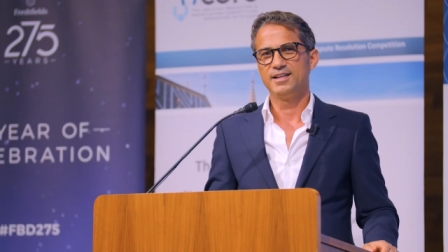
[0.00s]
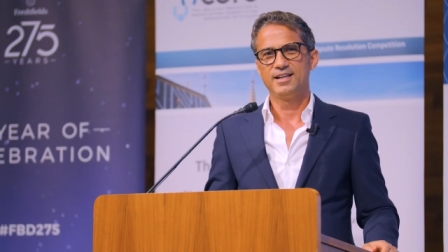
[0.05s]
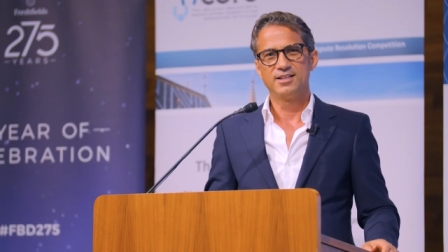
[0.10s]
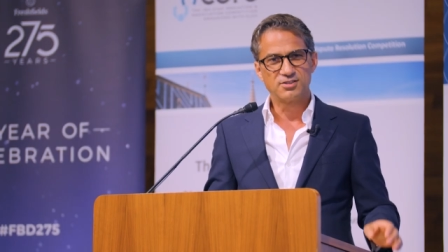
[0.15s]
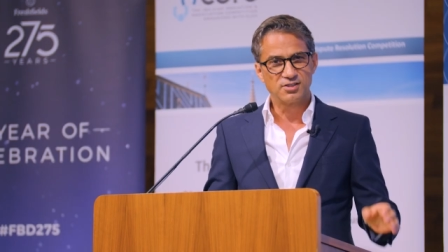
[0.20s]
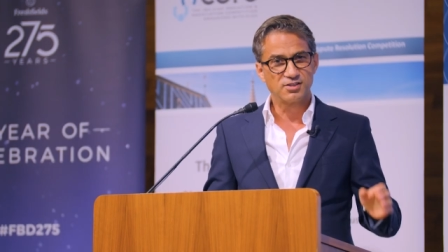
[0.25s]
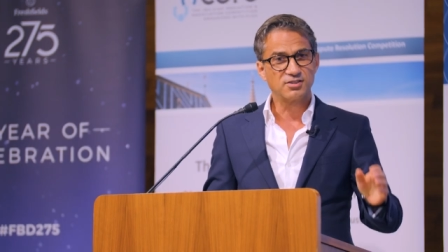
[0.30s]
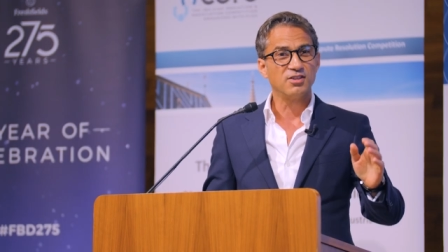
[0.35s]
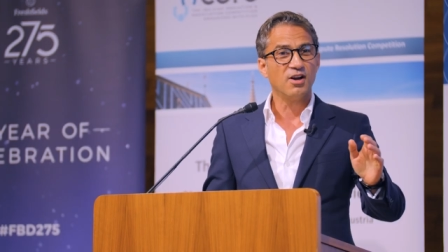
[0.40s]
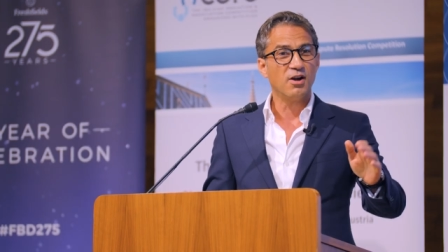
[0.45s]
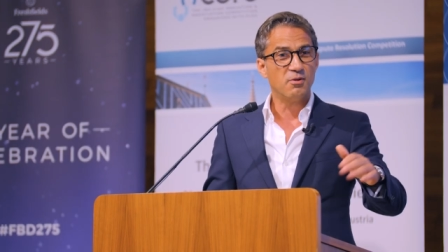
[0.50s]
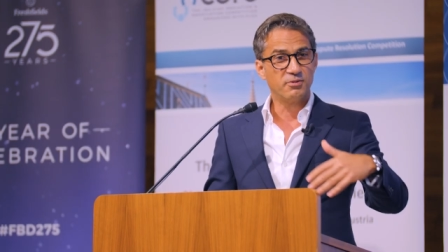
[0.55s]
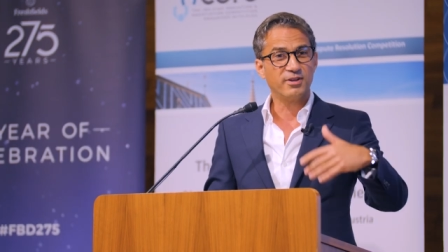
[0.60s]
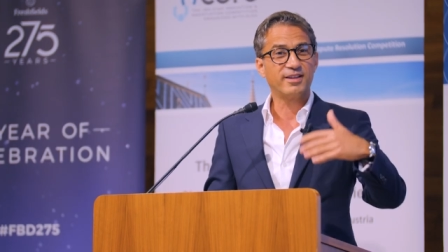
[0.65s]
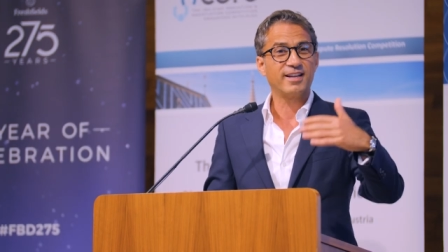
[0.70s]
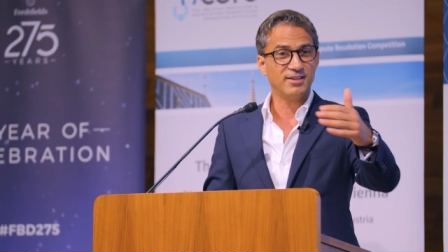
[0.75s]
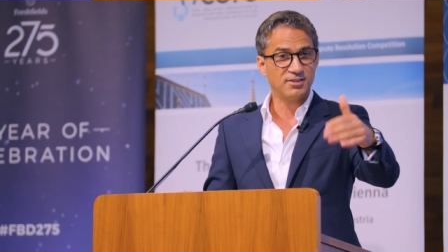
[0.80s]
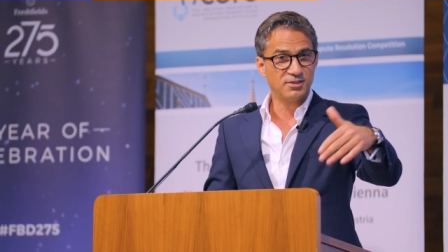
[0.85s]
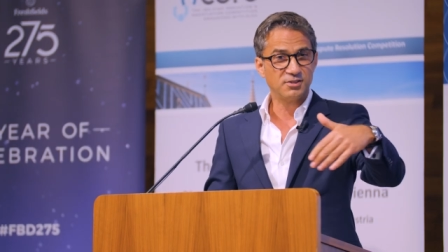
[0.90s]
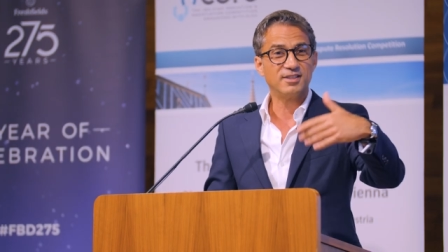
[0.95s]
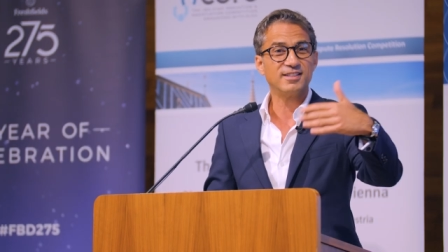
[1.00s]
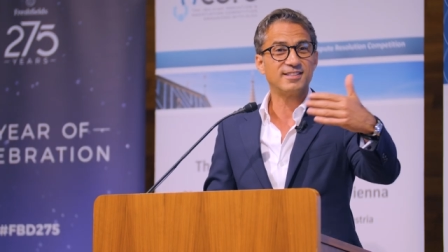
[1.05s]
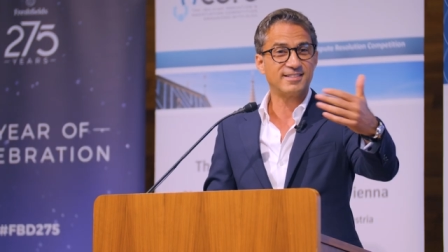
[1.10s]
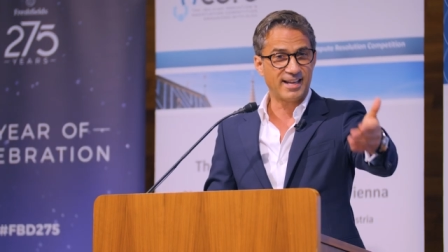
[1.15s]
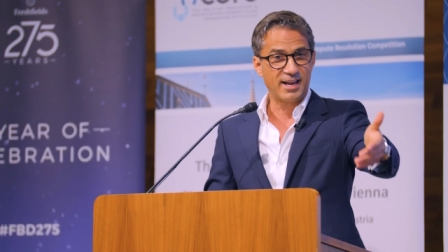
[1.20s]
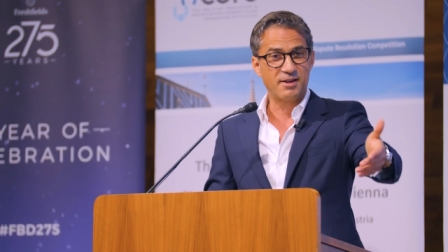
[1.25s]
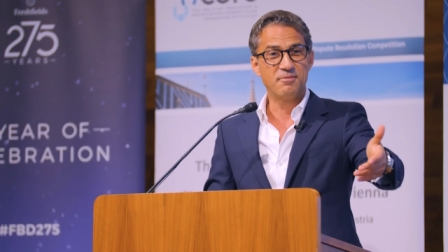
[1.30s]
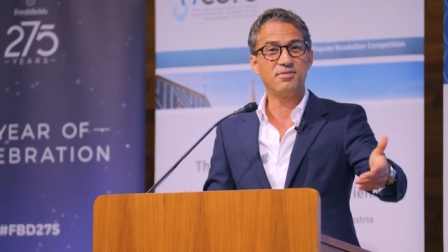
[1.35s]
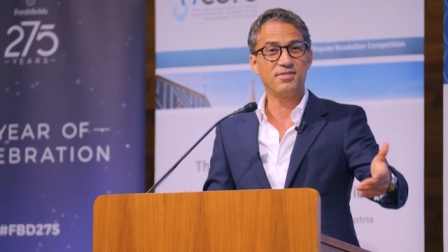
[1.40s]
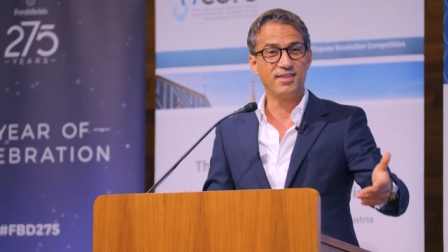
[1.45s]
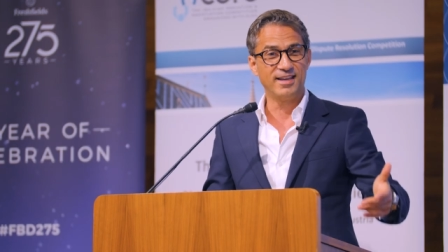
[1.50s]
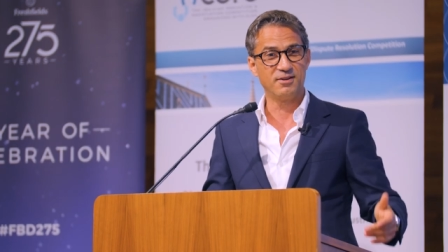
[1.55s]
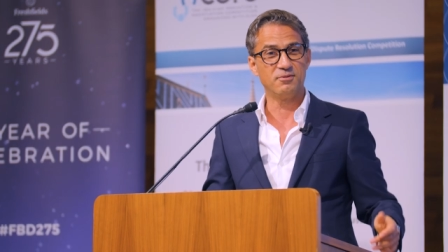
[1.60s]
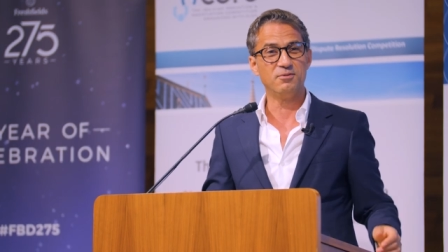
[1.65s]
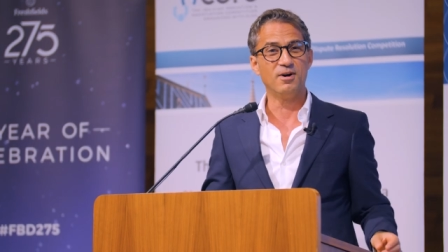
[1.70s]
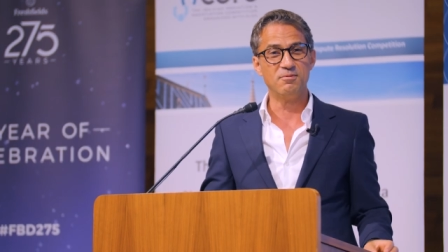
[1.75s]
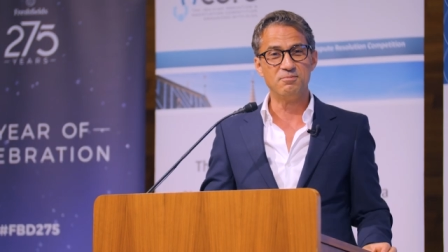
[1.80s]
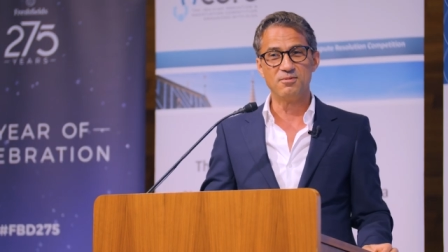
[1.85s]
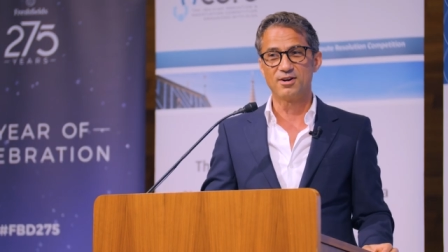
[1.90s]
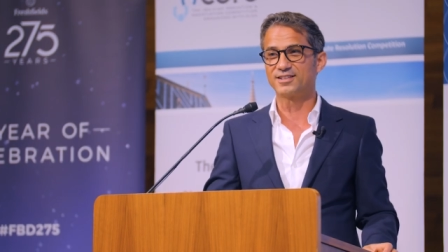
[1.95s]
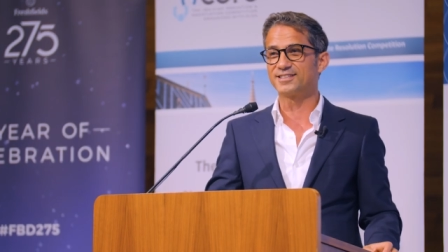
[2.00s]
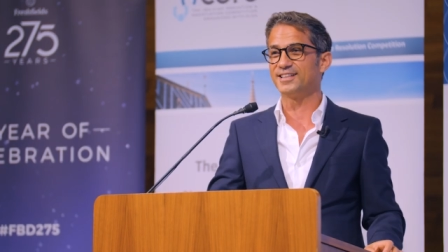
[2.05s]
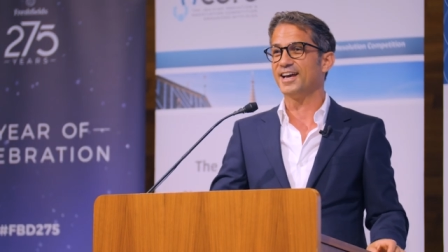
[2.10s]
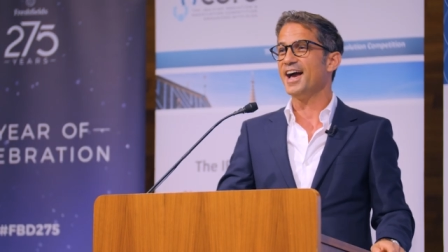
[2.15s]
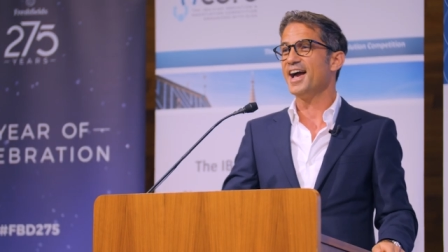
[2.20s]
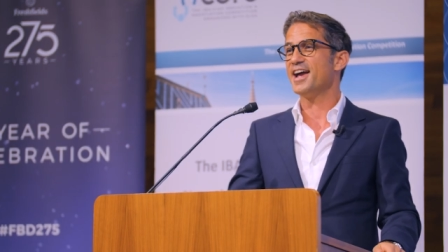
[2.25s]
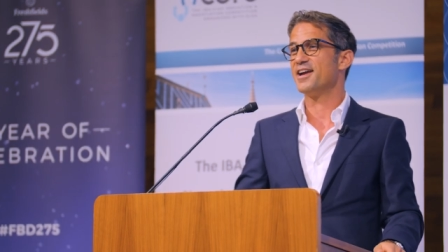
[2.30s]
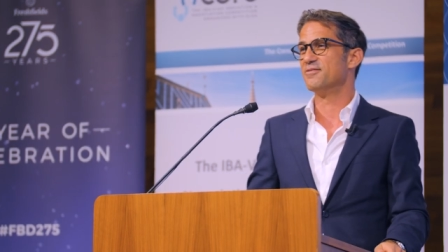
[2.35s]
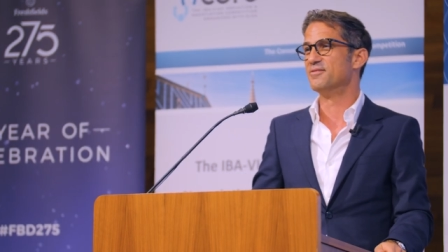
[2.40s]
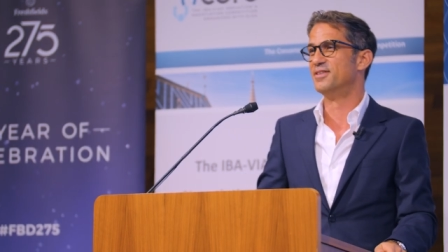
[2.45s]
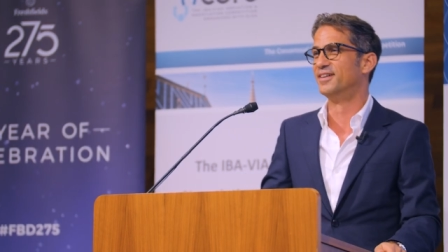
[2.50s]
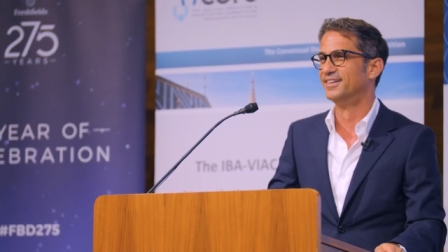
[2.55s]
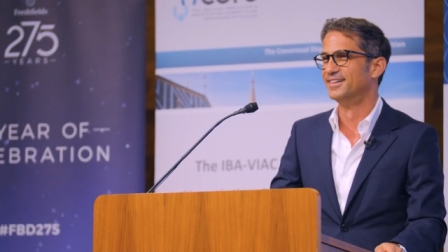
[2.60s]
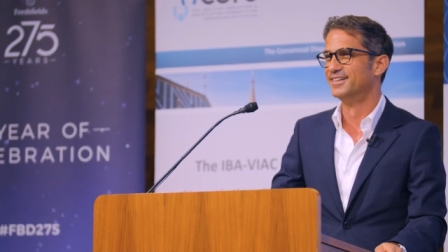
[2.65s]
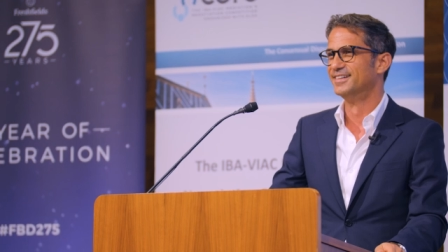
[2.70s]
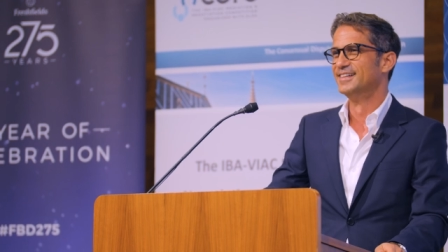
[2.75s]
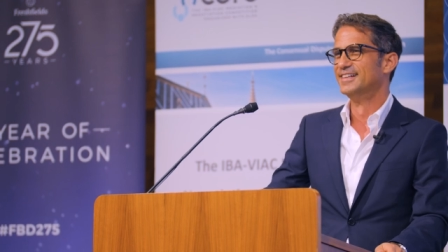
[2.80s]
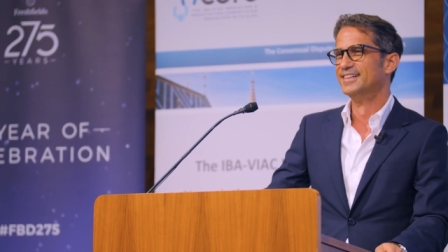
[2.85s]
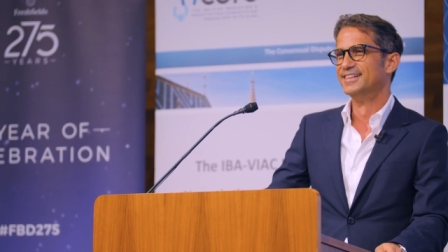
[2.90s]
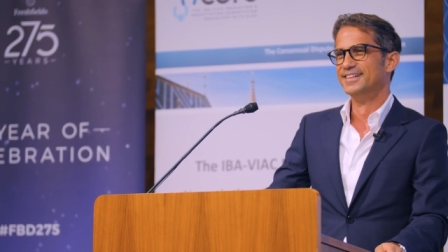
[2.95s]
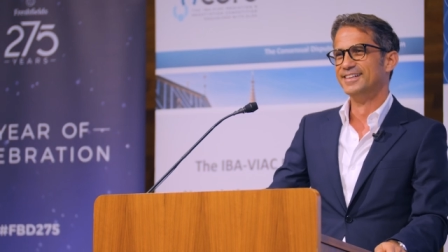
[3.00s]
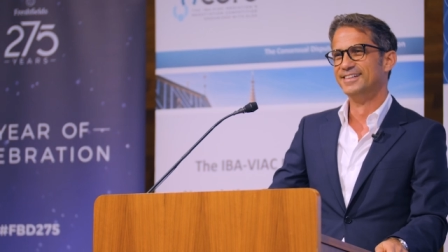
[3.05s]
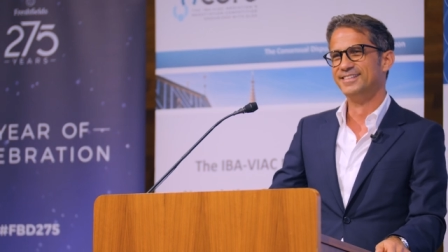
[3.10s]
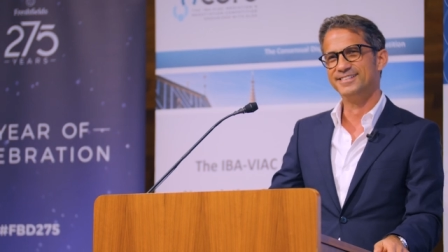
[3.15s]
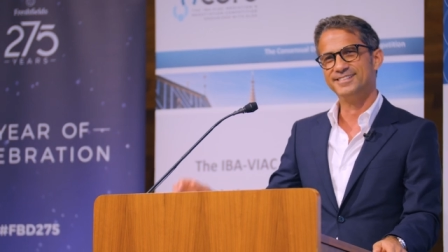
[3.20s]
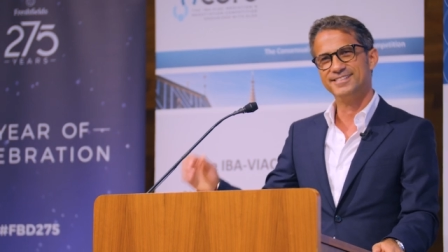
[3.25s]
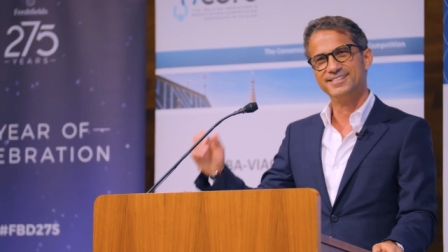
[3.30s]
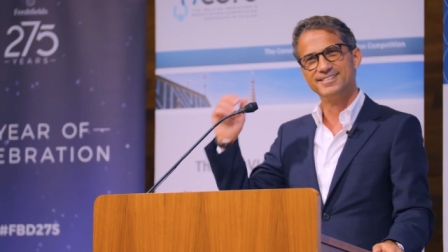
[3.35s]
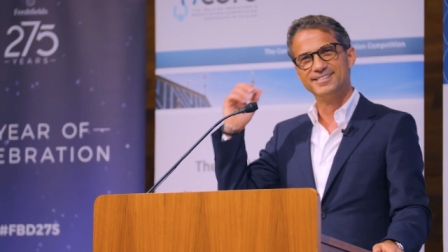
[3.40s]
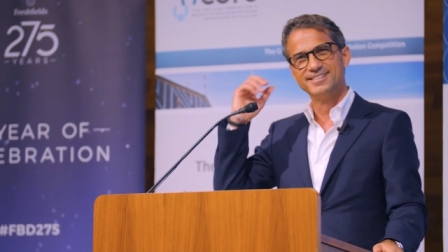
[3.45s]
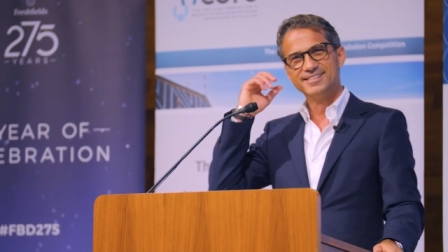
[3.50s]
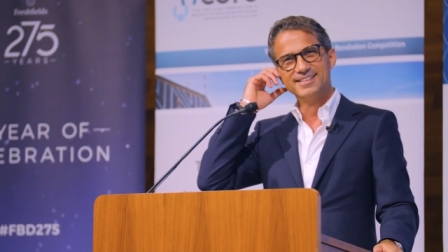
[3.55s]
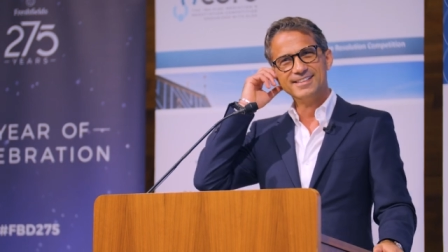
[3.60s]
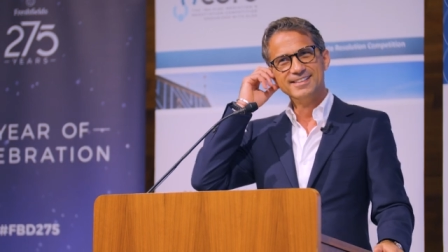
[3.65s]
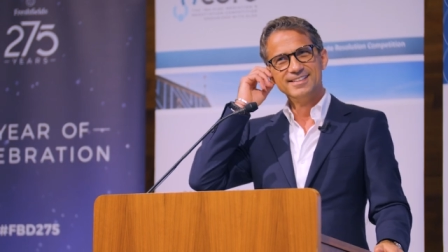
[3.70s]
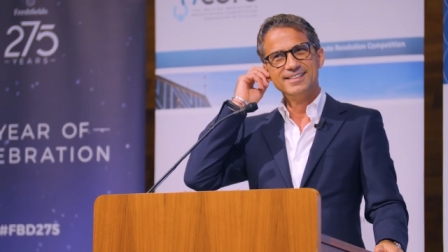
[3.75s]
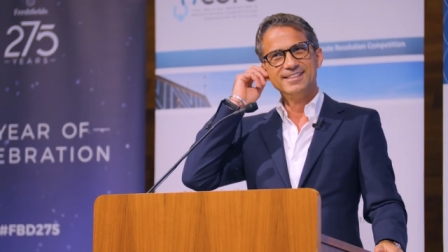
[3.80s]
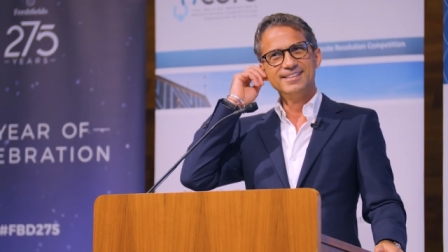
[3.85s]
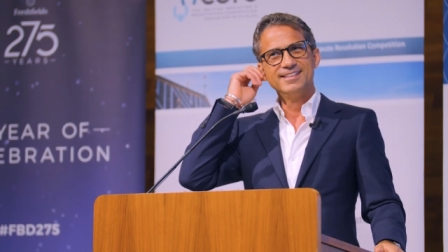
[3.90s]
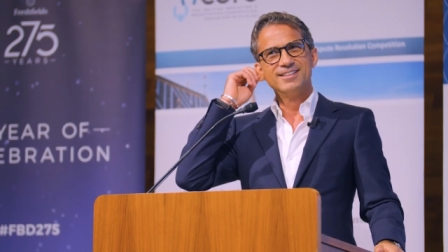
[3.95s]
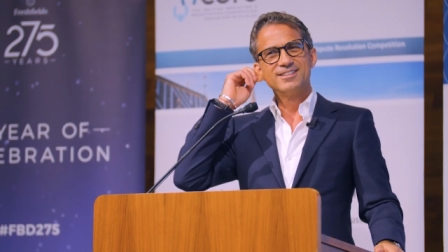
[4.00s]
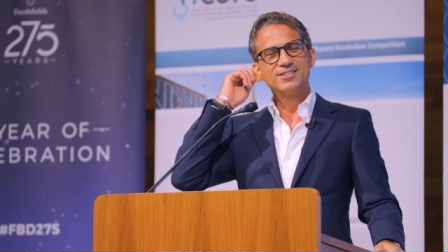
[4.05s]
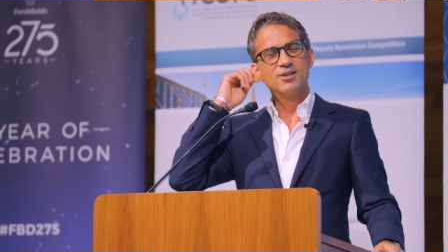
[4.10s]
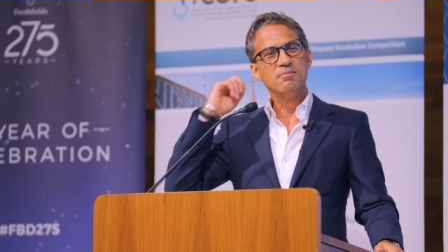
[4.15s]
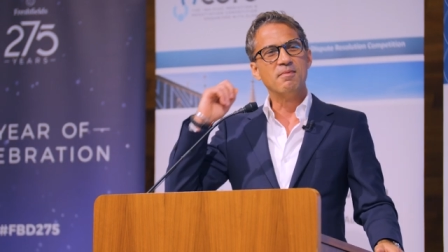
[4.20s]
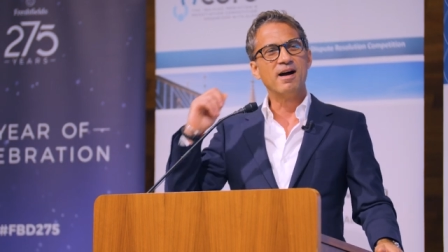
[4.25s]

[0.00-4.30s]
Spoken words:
And so, Tom, we can do the same thing one more time. So